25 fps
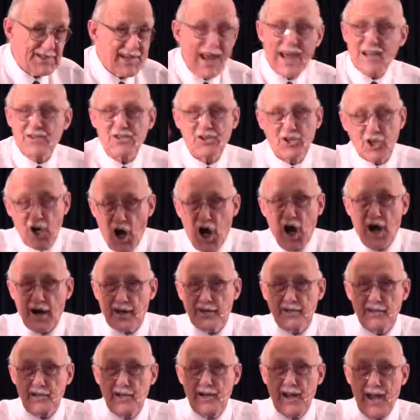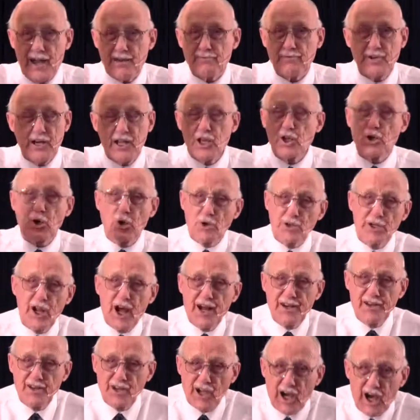Because as God in heaven, he
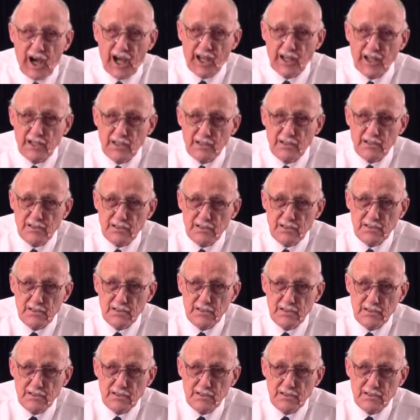could not die.